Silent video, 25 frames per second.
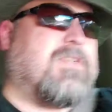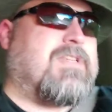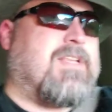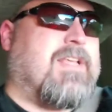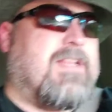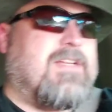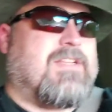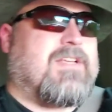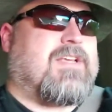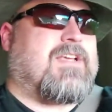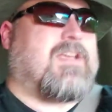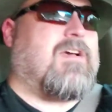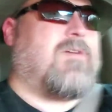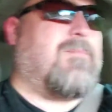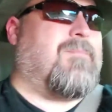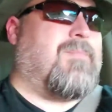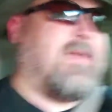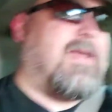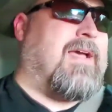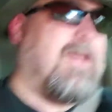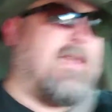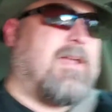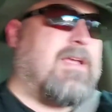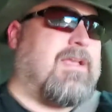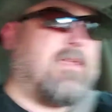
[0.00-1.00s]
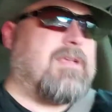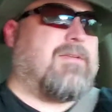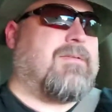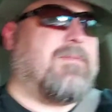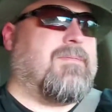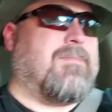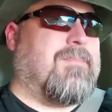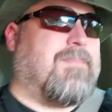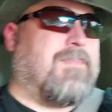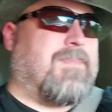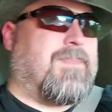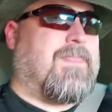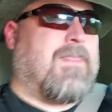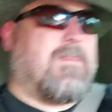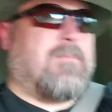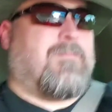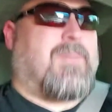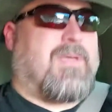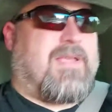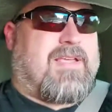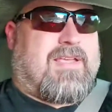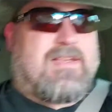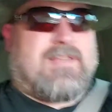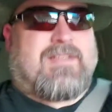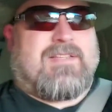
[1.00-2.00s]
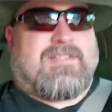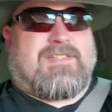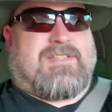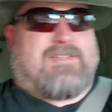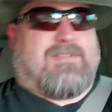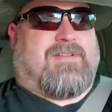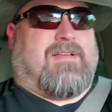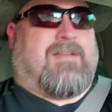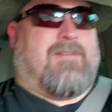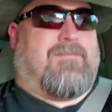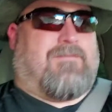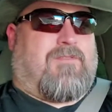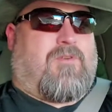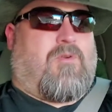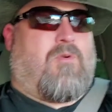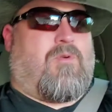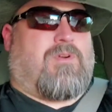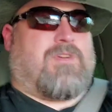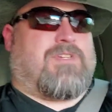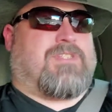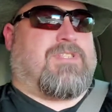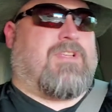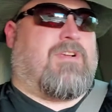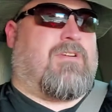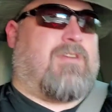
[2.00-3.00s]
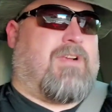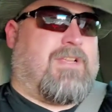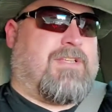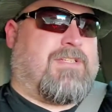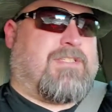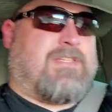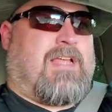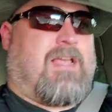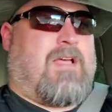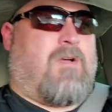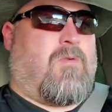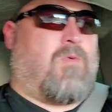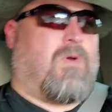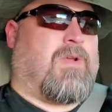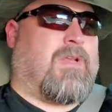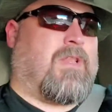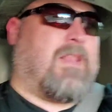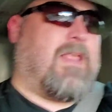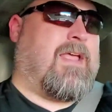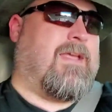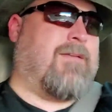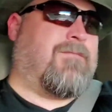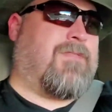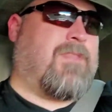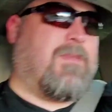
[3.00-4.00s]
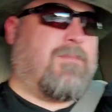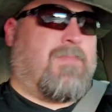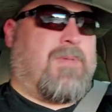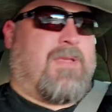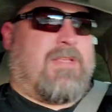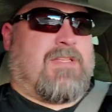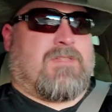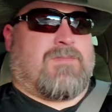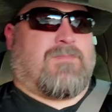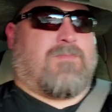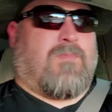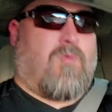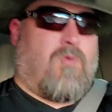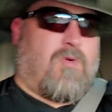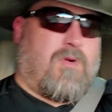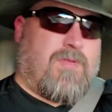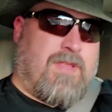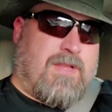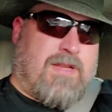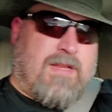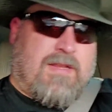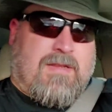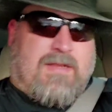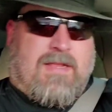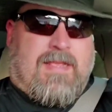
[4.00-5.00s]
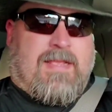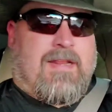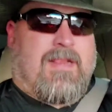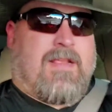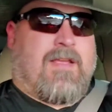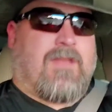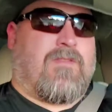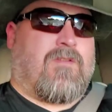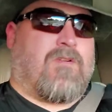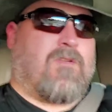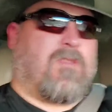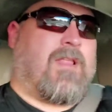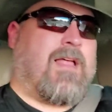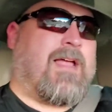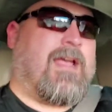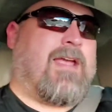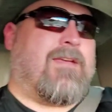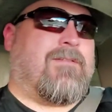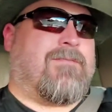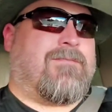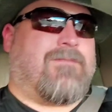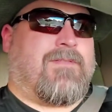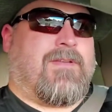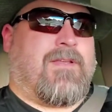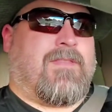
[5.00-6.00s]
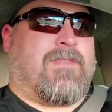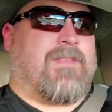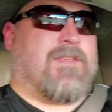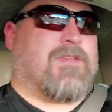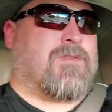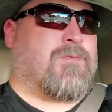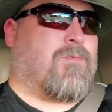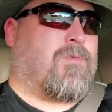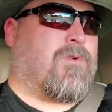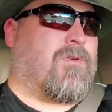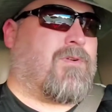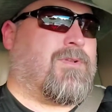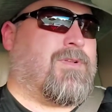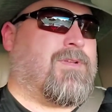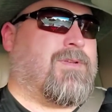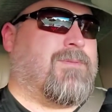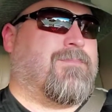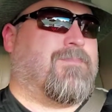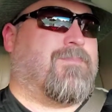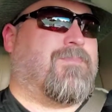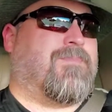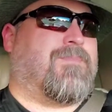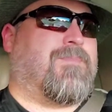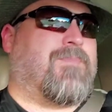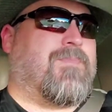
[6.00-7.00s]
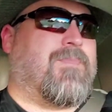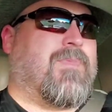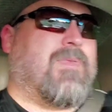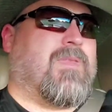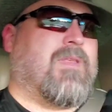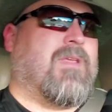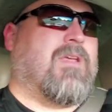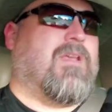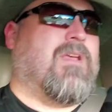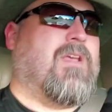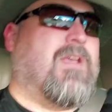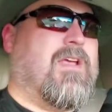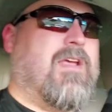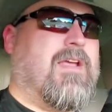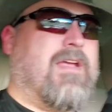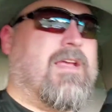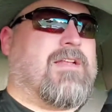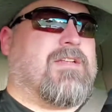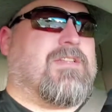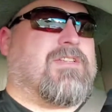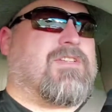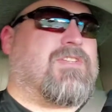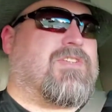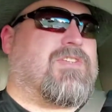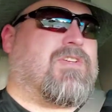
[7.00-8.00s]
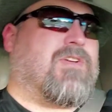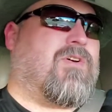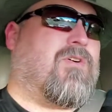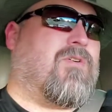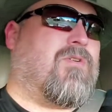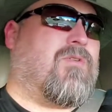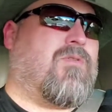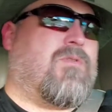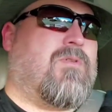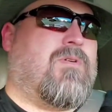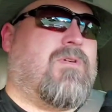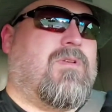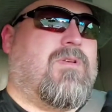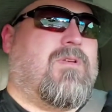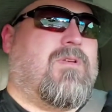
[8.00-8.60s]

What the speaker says: tend to come back because, of course, there is not one life that means more than any other life in this world. And so